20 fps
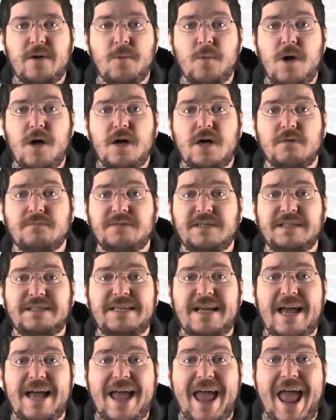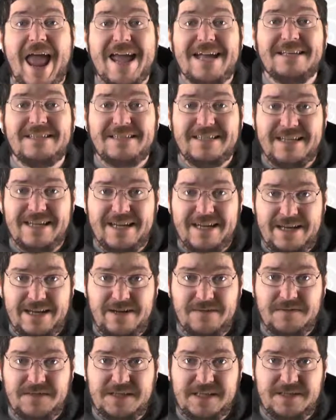everyone, and welcome to day
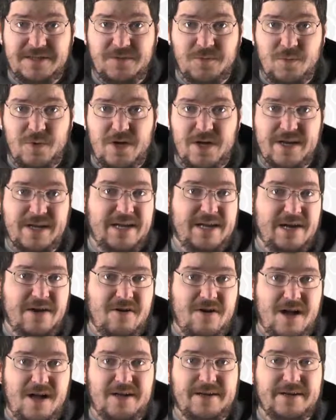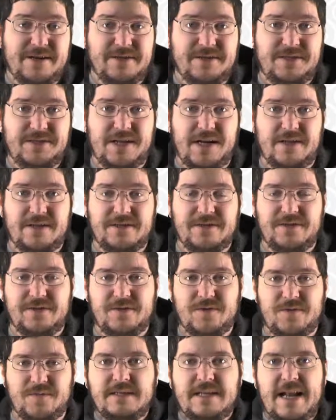18 of Season 1 here on Consolitude.